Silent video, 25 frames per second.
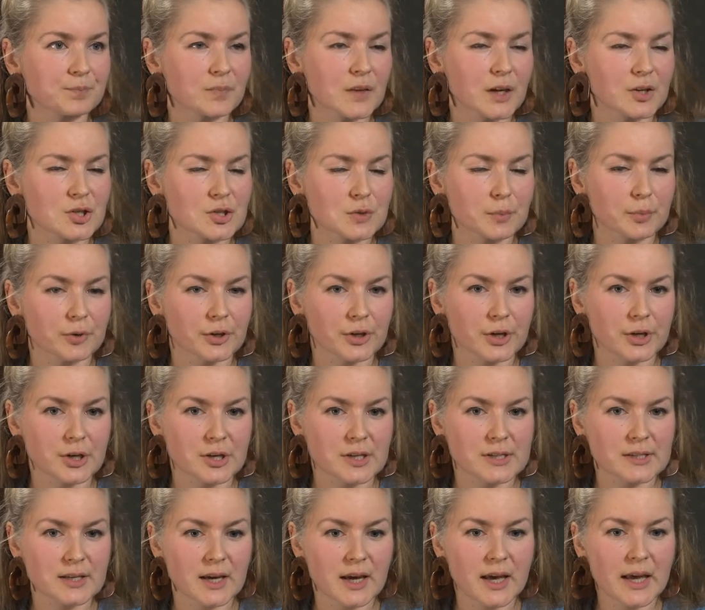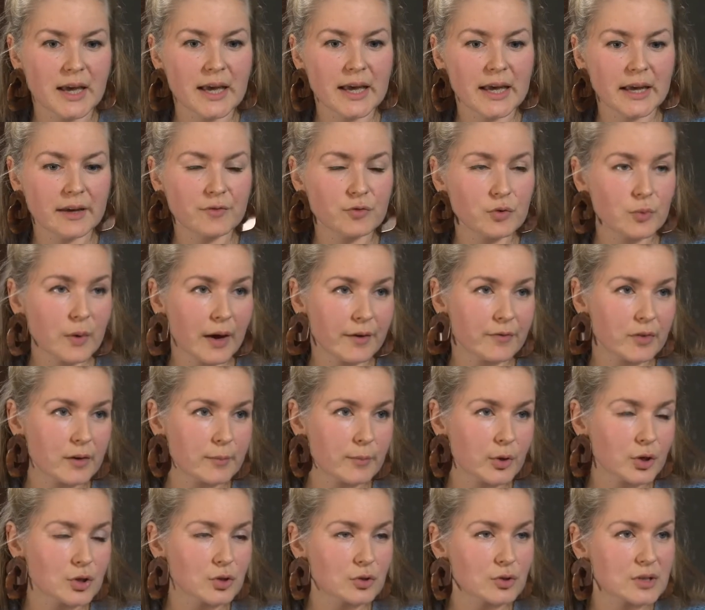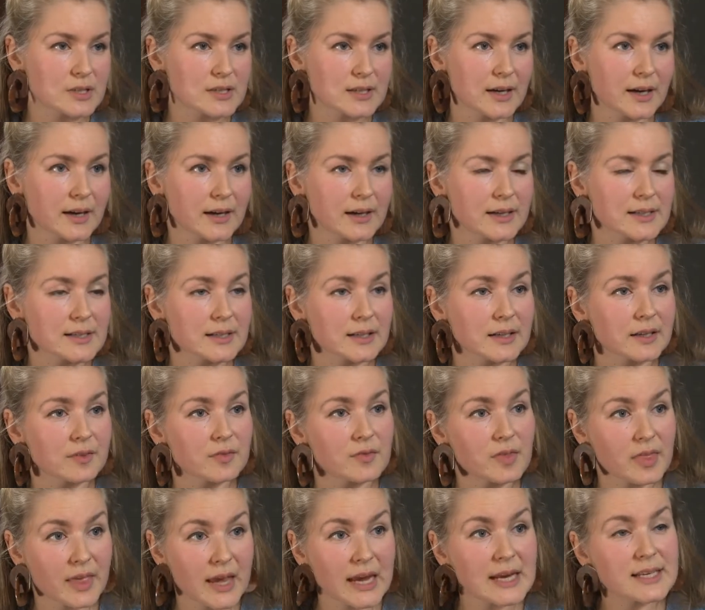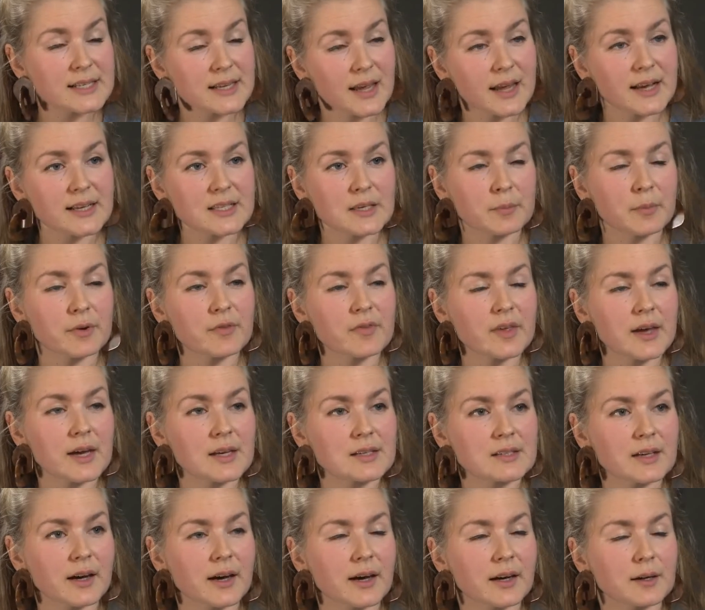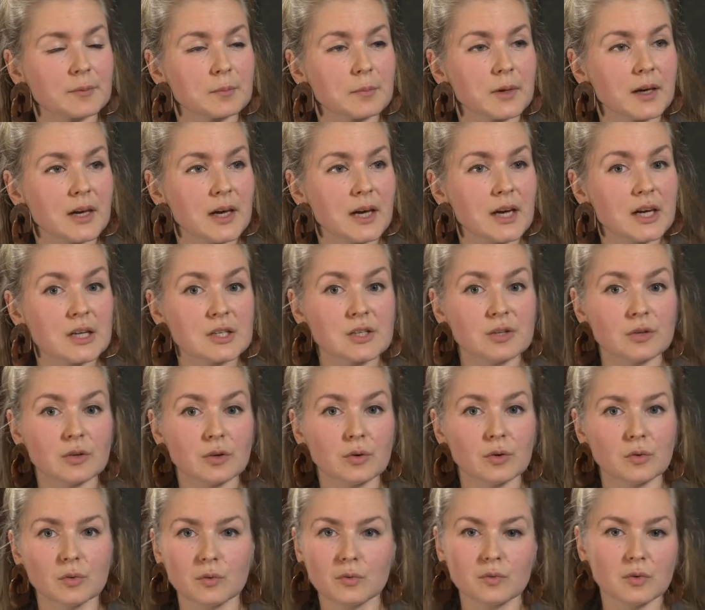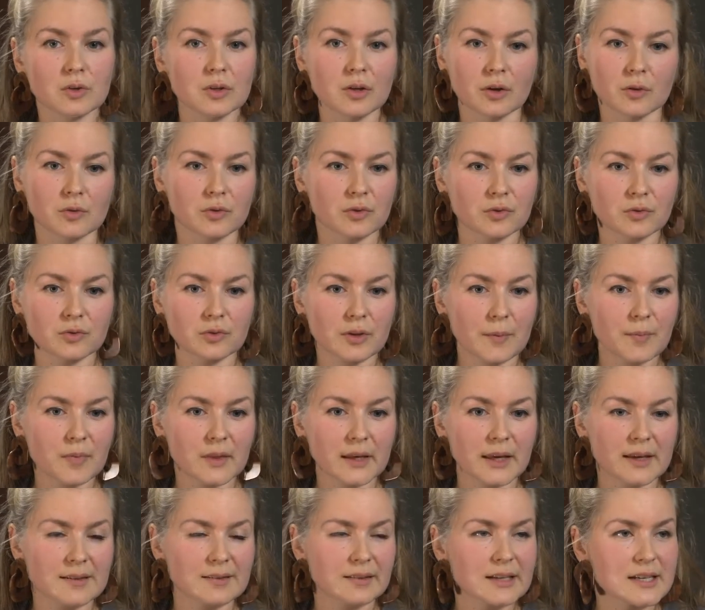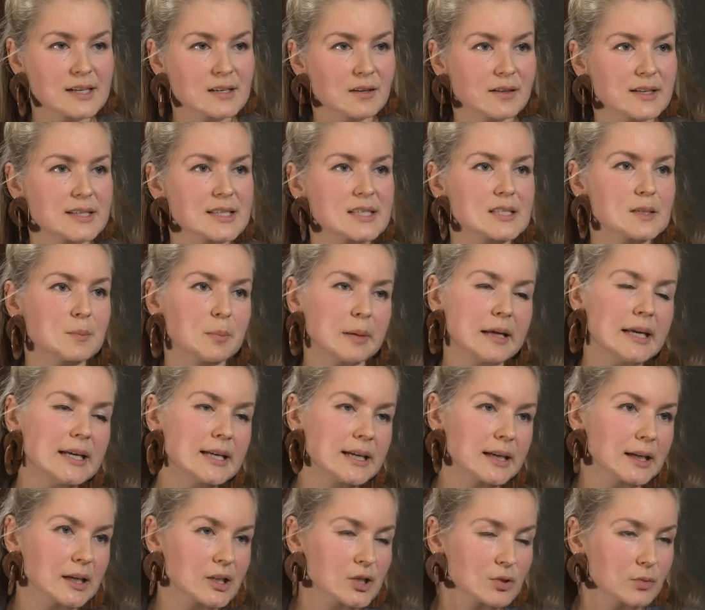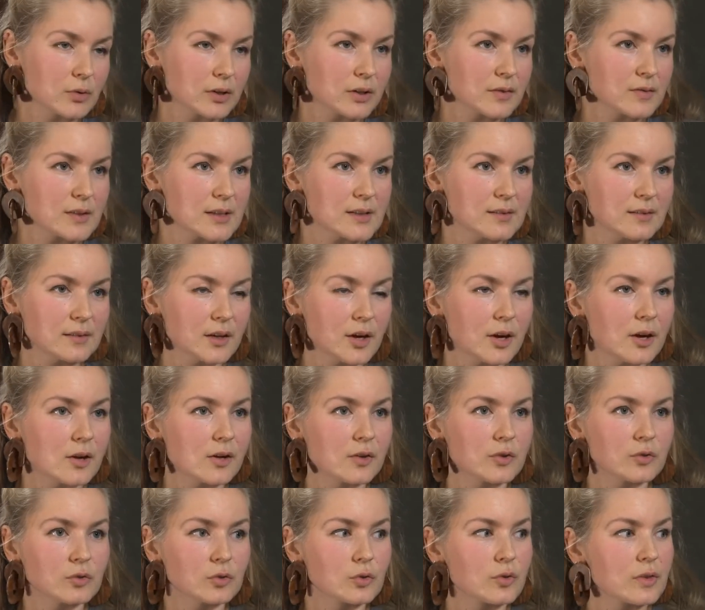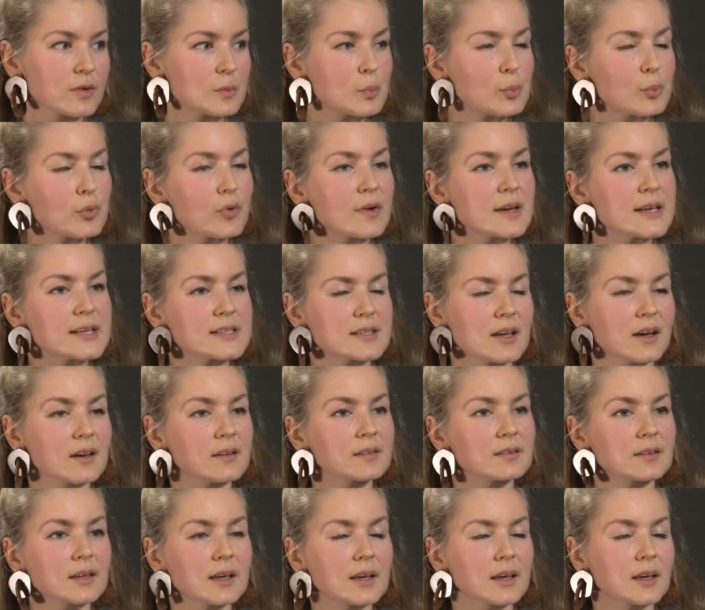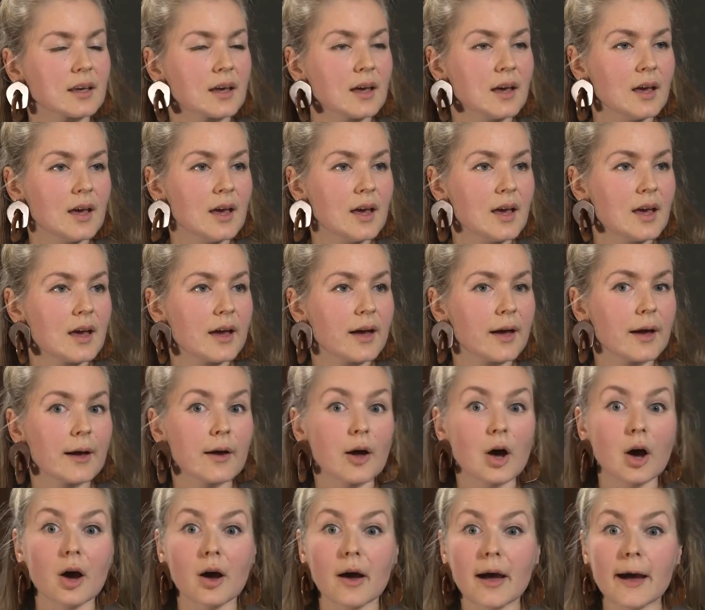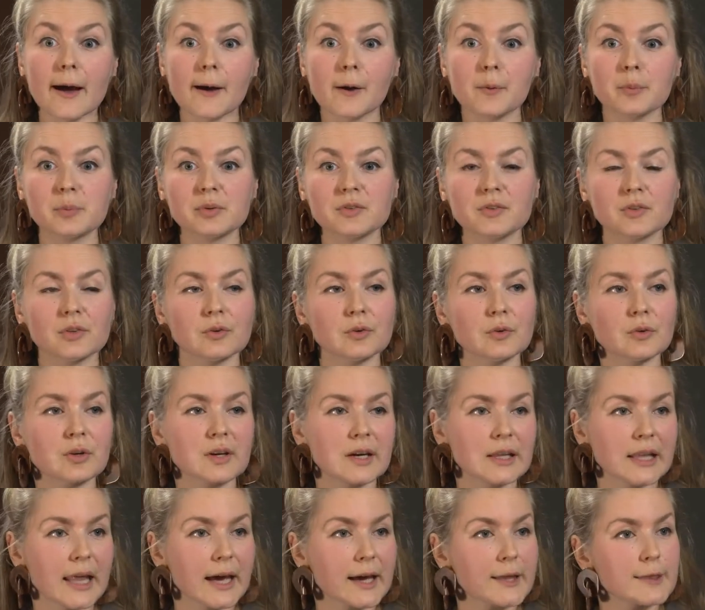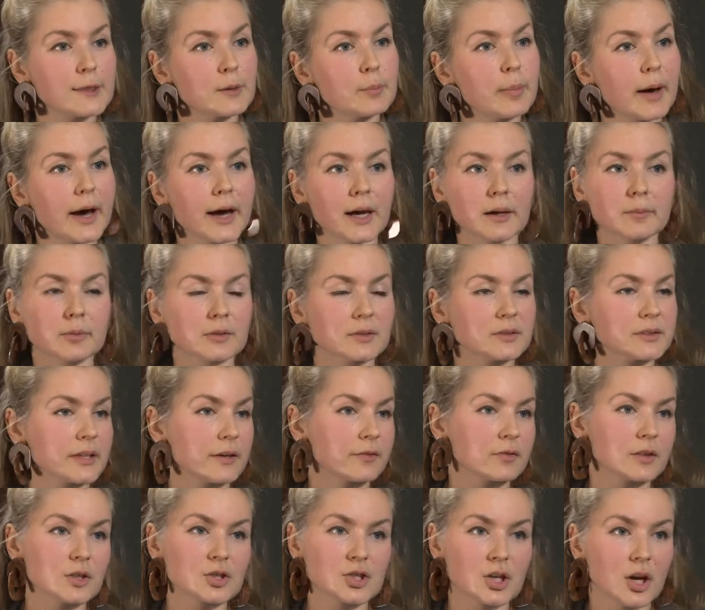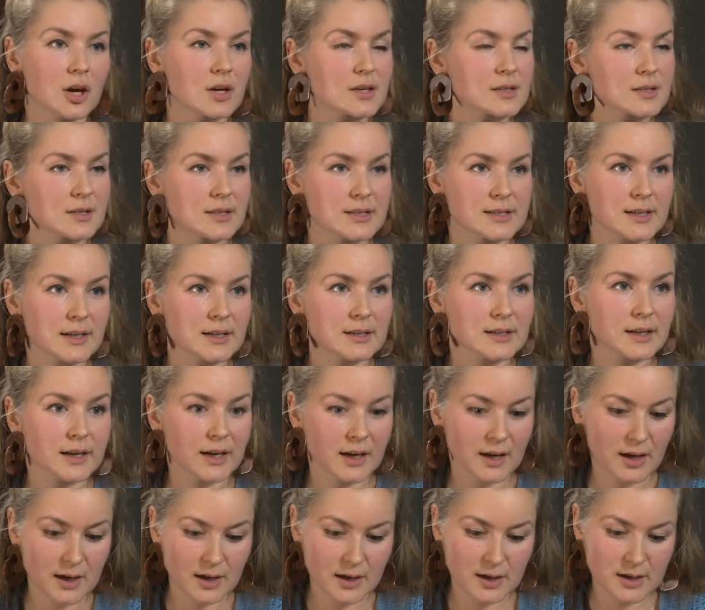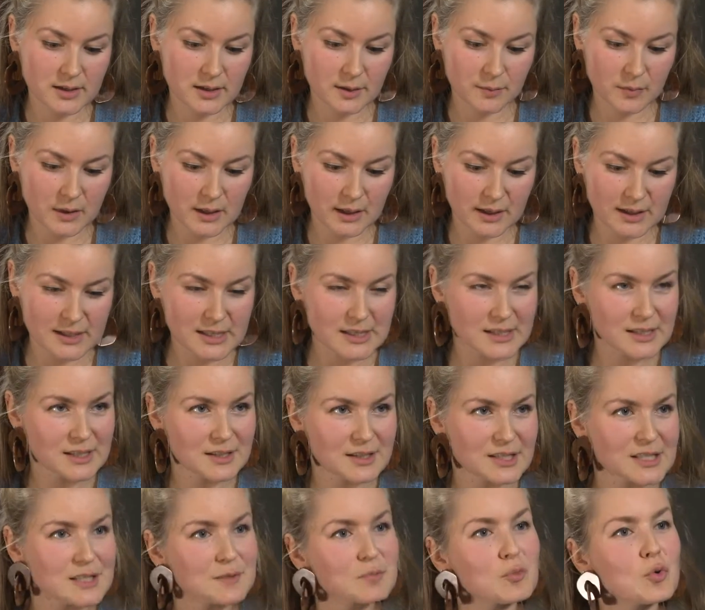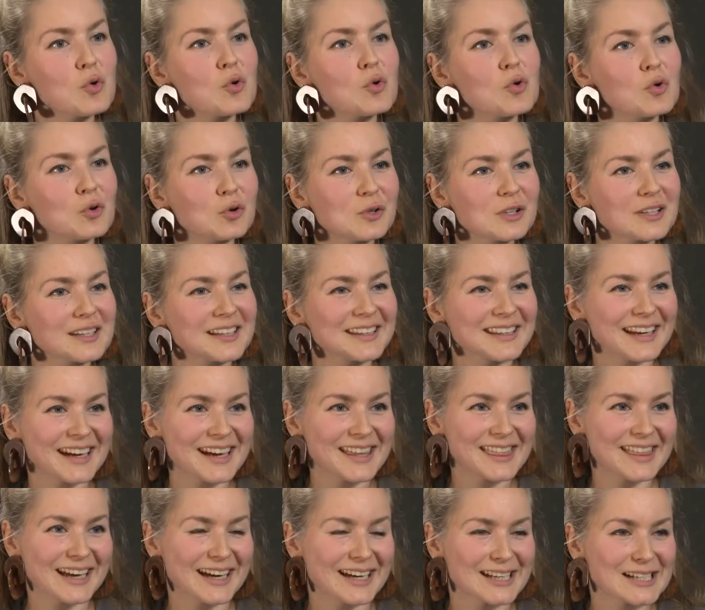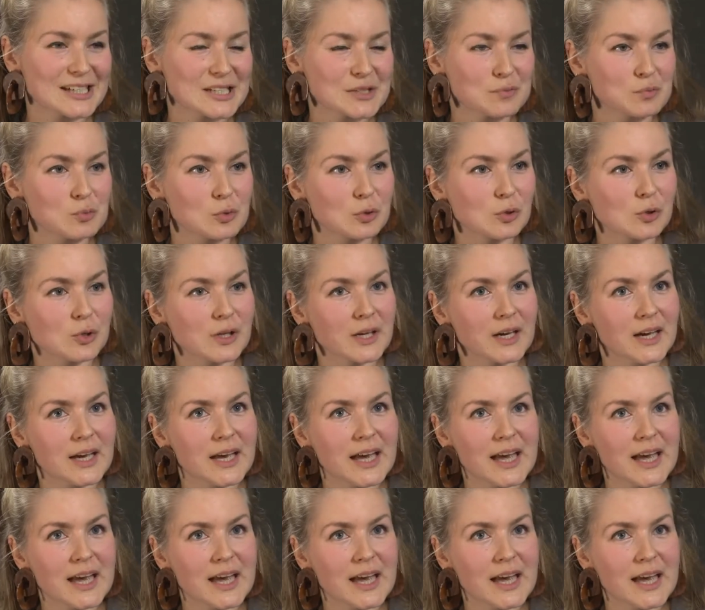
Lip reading: entrepreneurs, if you have them on your side and if they take some of their time to, you know, something as little as speaking to one of these girls or the priest asking her help to collect the Bibles after church on a Sunday, something as small like that will